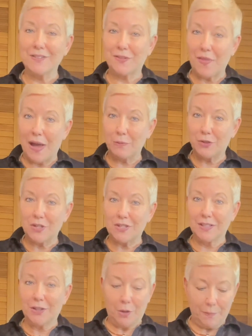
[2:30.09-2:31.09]
So that was just
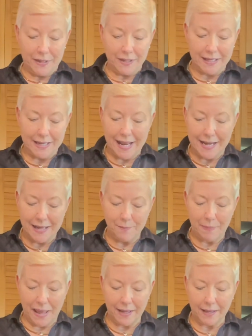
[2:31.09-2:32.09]
a little bit of Canadian
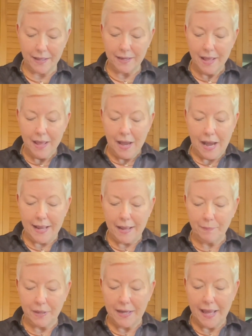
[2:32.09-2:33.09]
bacon. I
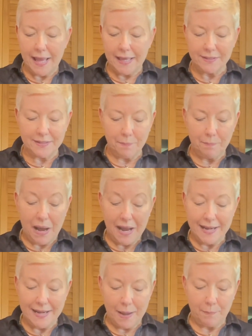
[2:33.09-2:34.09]
am going to add some
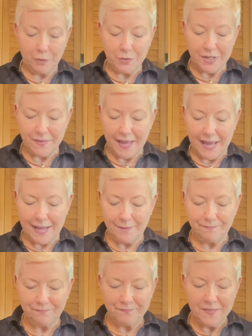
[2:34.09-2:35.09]
pineapple to
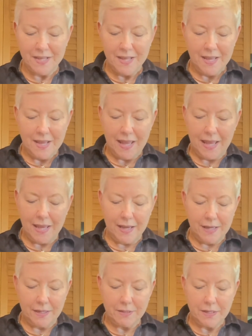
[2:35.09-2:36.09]
that.
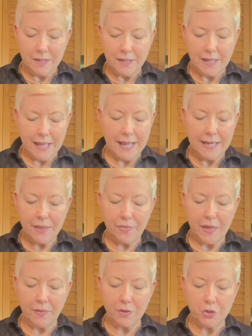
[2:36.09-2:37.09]
And
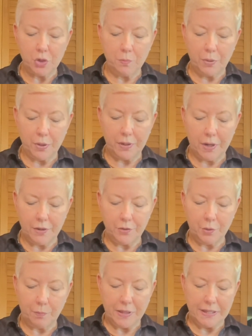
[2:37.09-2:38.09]
anything that you put on
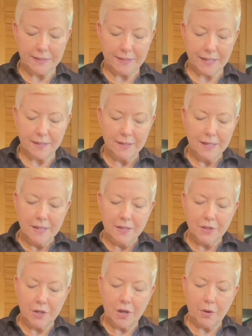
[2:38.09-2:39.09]
your pizza,
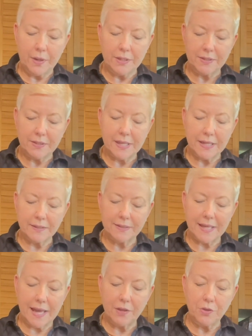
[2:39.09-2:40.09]
you know, is things
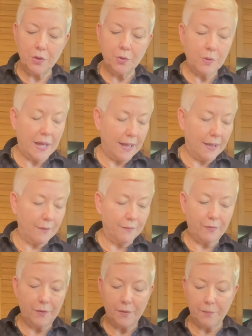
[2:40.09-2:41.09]
that you
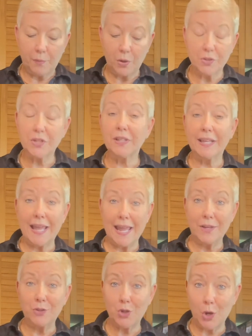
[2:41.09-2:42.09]
have personally
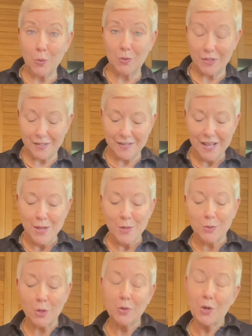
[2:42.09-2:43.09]
hand chosen.
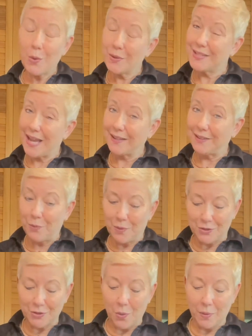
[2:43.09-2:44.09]
So you know exactly
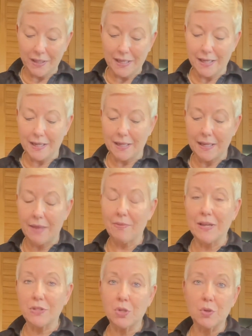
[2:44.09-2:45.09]
what's going in it. And
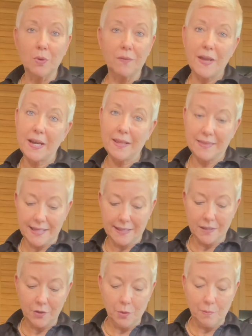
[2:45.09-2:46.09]
that's true of anything
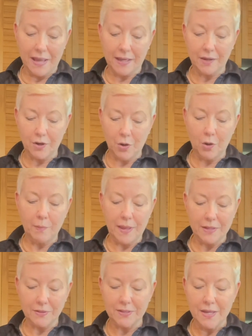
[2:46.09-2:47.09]
that you make at home
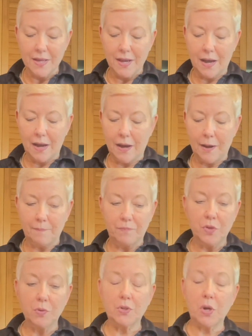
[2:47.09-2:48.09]
as
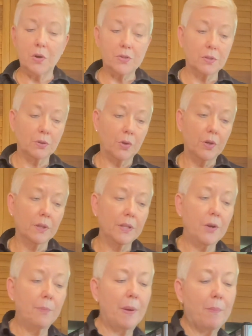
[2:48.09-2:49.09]
you start to learn a
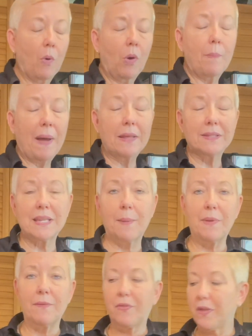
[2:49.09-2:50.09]
little bit more about
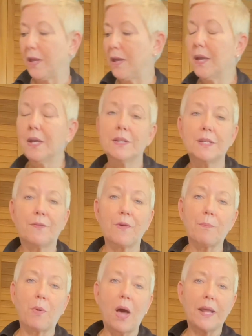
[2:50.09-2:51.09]
some of the
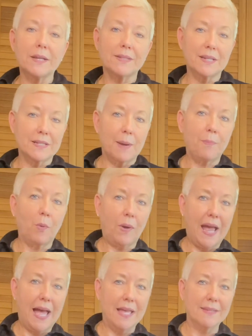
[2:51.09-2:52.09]
different products that Tupperware
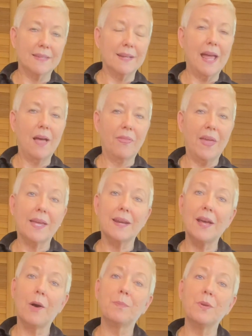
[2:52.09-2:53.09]
has and how they can
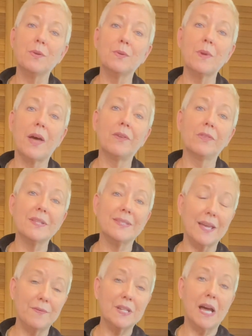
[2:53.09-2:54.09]
help you not only
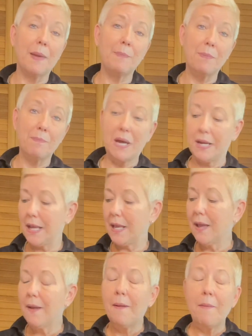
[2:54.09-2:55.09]
save time and
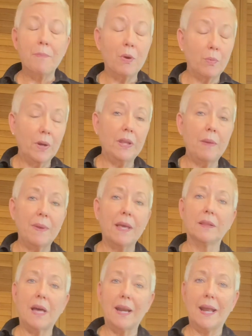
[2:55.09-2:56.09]
money, but really be
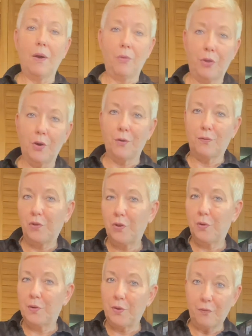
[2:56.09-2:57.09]
a lot healthier for
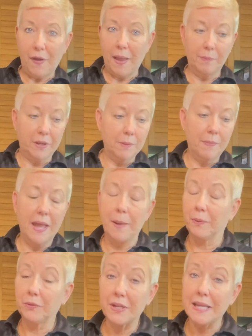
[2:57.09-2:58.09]
you and your family to be
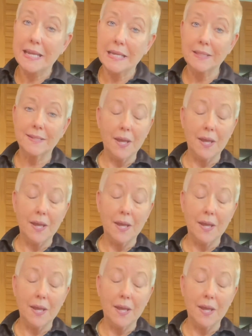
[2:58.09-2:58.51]
able to eat.